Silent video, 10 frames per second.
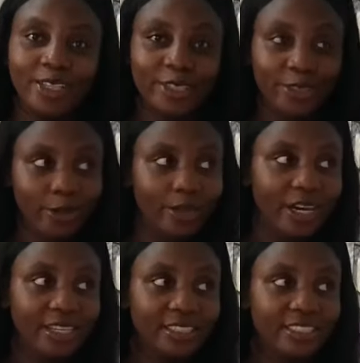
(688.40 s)
So
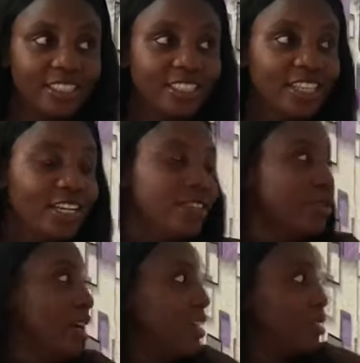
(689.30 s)
guys, initially
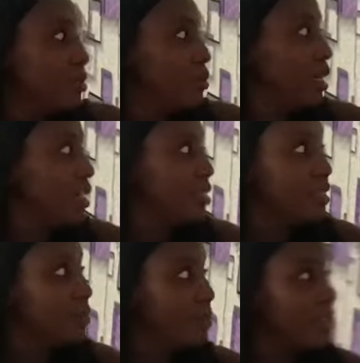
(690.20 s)
you guys know that
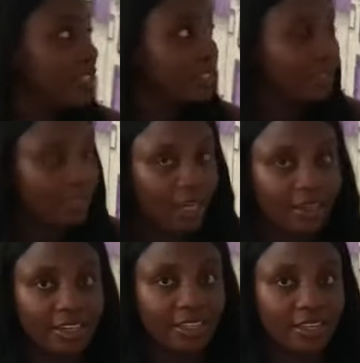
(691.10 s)
this place,
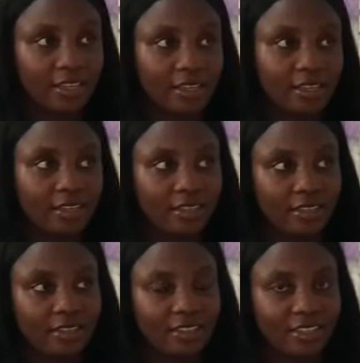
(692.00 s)
can hear?
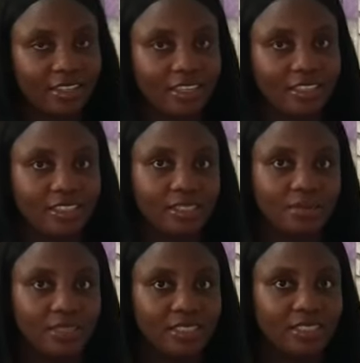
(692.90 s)
This
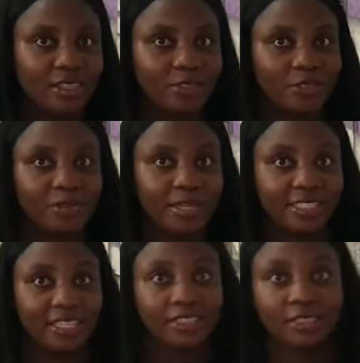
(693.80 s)
place is actually my
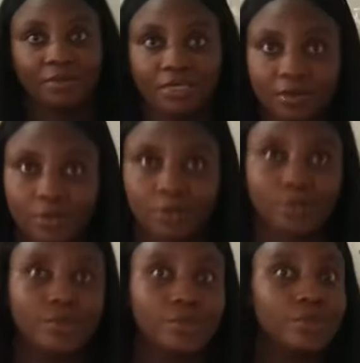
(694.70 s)
dining space
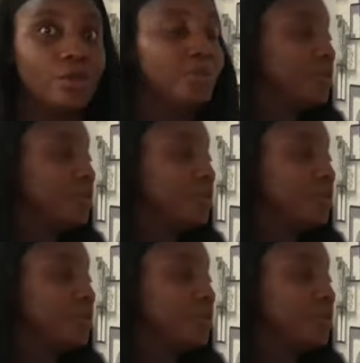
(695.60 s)
because once you come